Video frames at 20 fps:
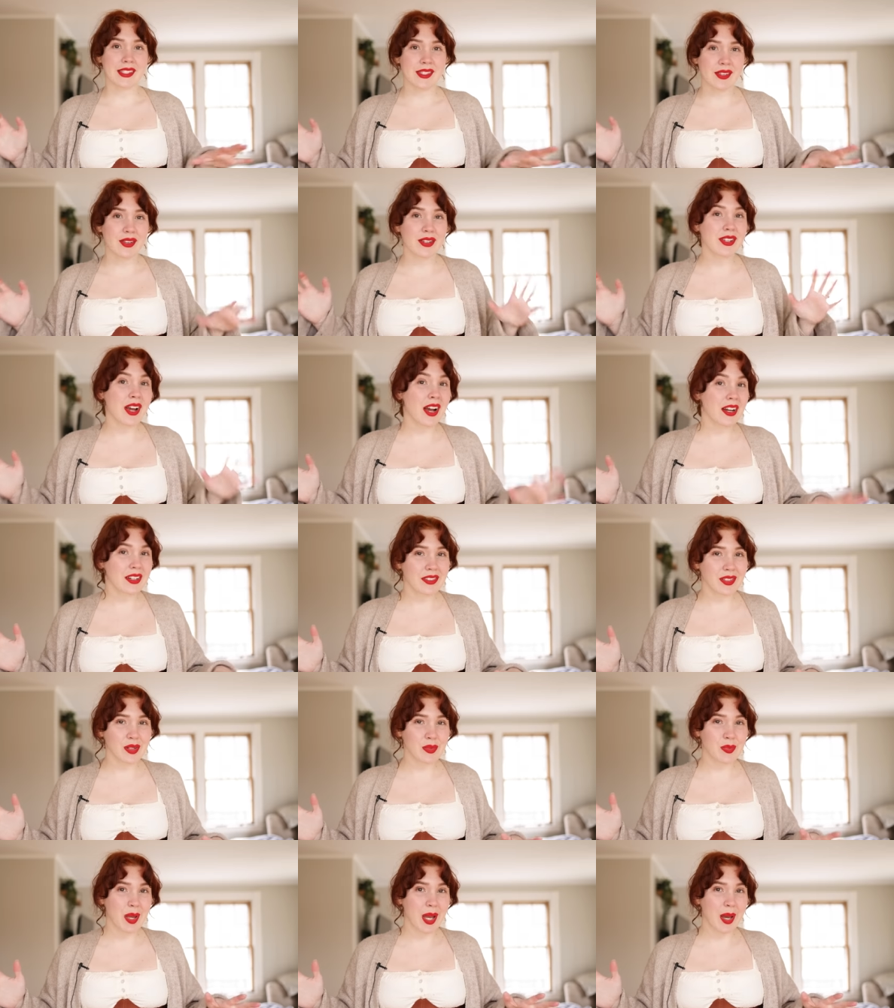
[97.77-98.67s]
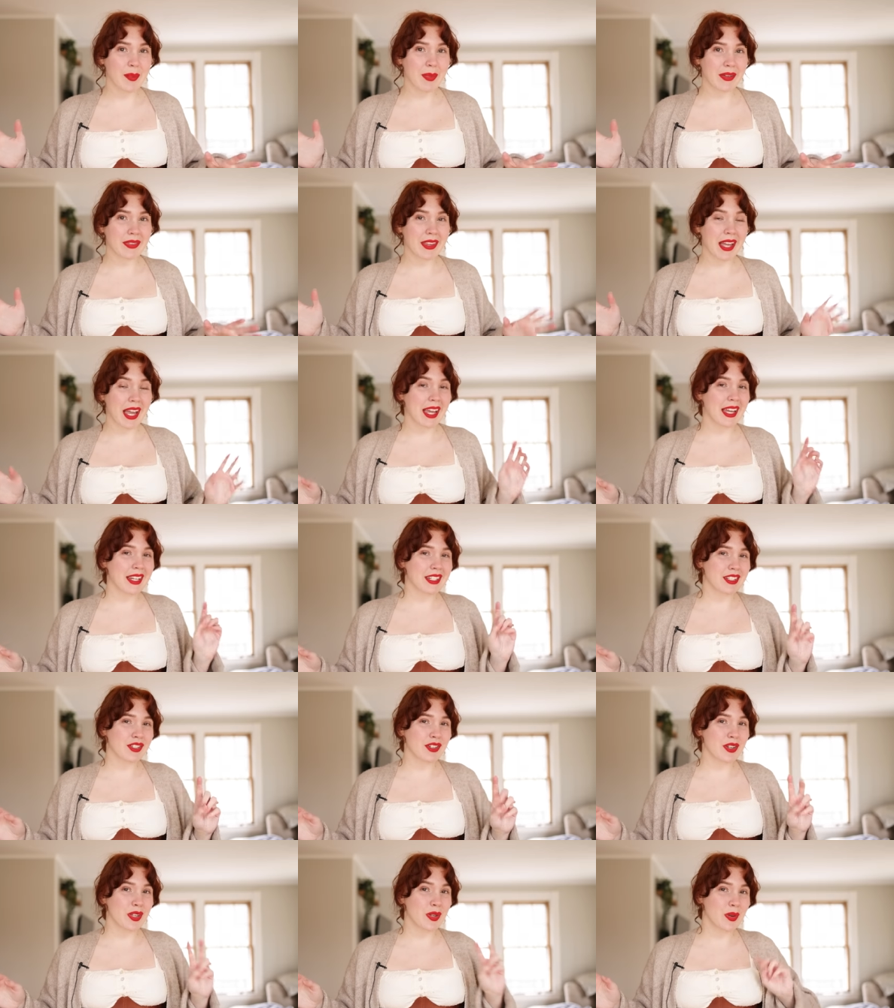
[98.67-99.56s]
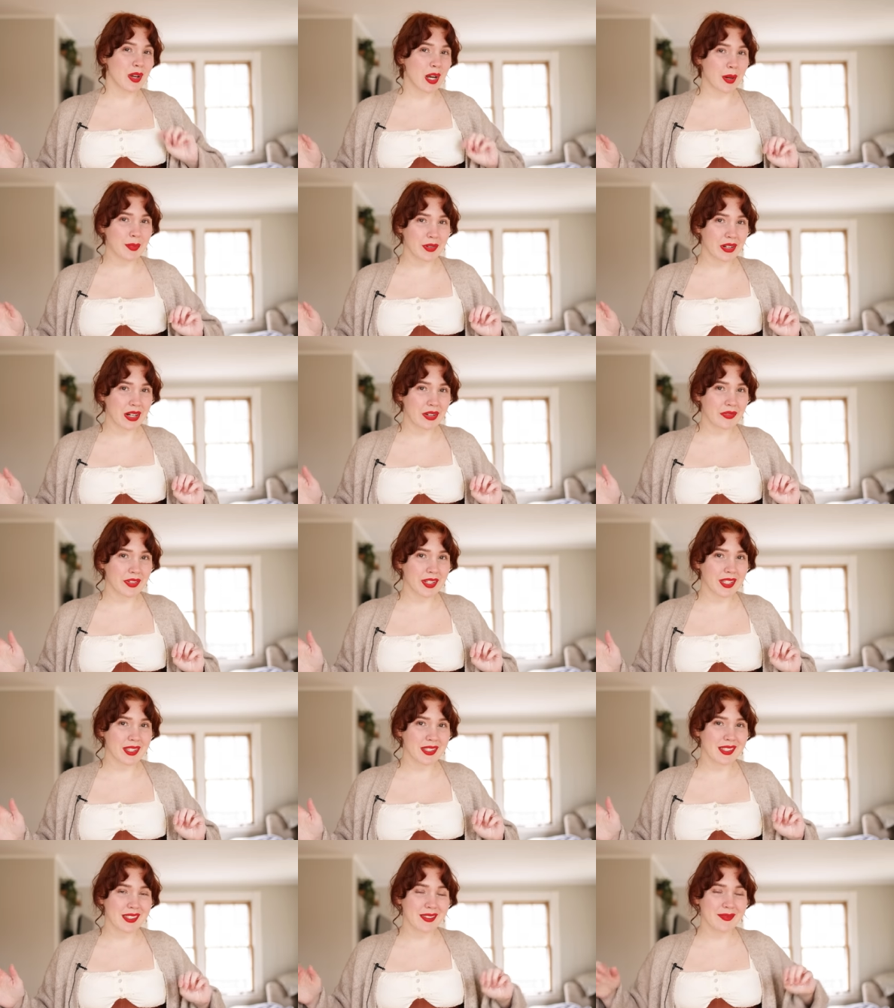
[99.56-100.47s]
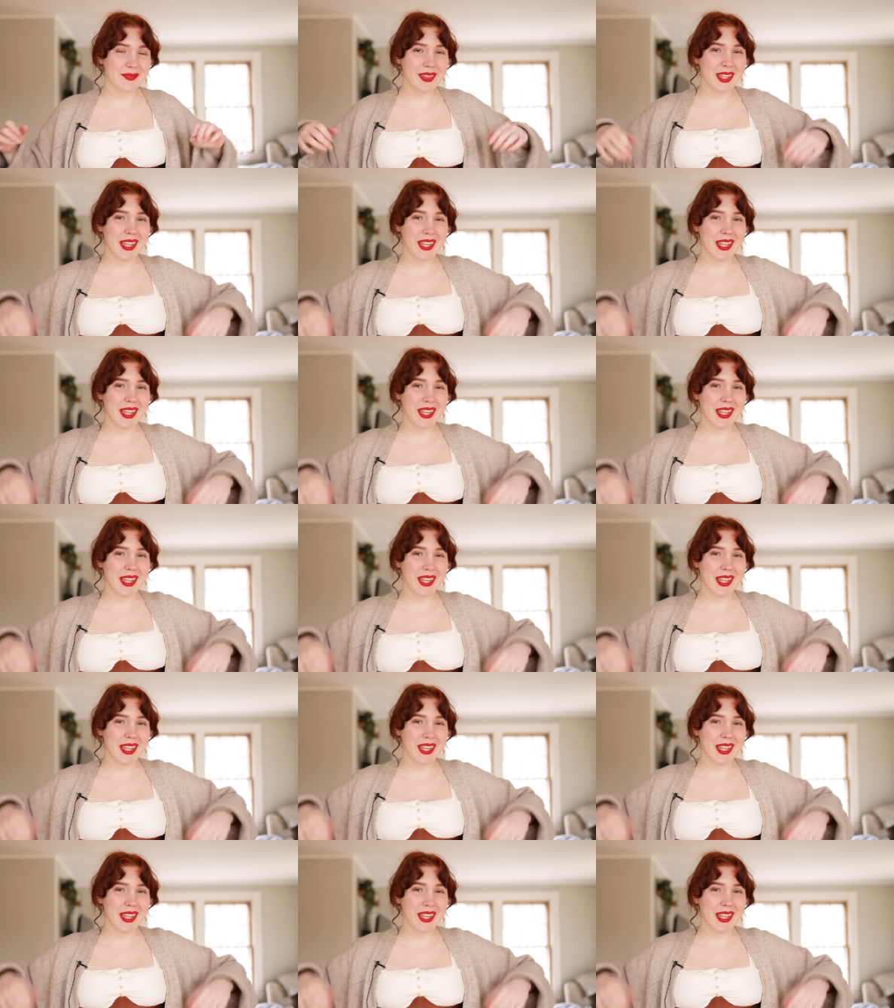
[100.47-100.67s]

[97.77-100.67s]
And so to talk a little bit about that and to show you a couple outfits,